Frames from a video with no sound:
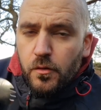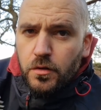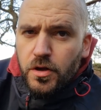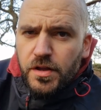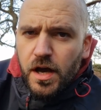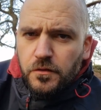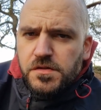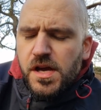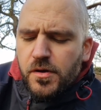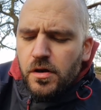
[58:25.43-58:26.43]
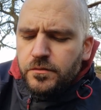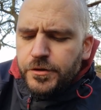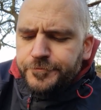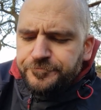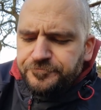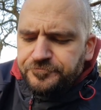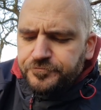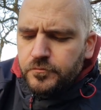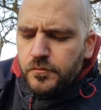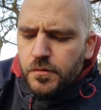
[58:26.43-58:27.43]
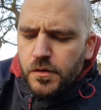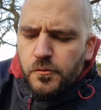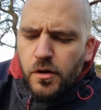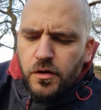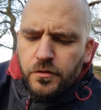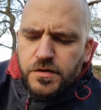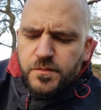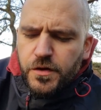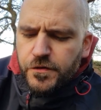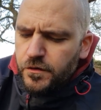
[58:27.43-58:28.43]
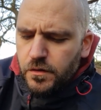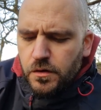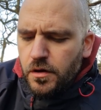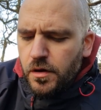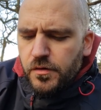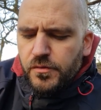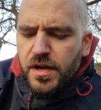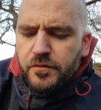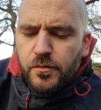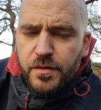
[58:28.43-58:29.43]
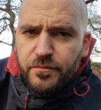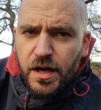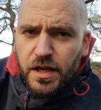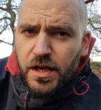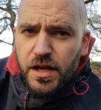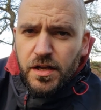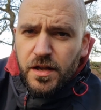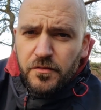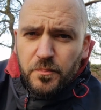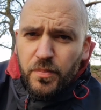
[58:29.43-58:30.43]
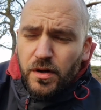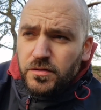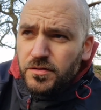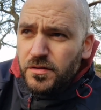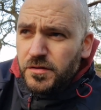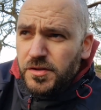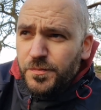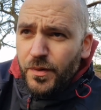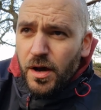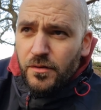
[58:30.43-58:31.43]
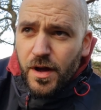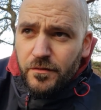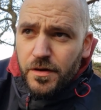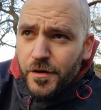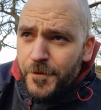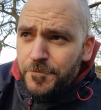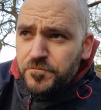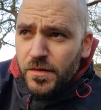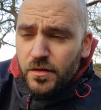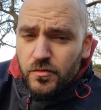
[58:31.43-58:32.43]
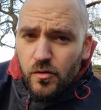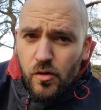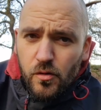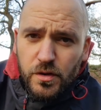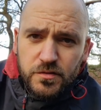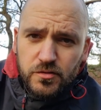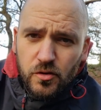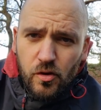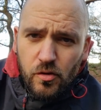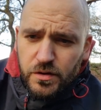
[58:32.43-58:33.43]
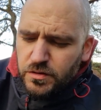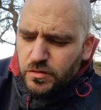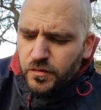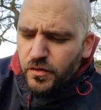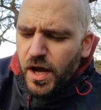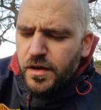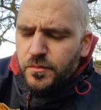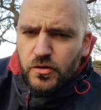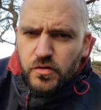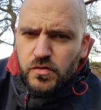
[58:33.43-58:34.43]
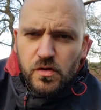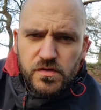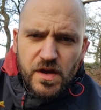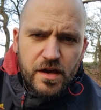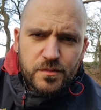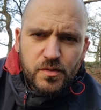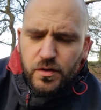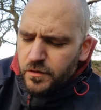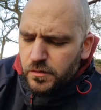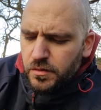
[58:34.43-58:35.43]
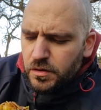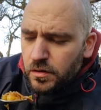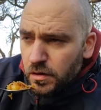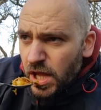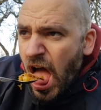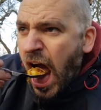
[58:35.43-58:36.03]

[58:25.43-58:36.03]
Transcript: I learnt that off Jamie Oliver one Christmas, and we never went back again. I never boiled another sprout ever. Always just fry them or saute them or whatever you want to call it.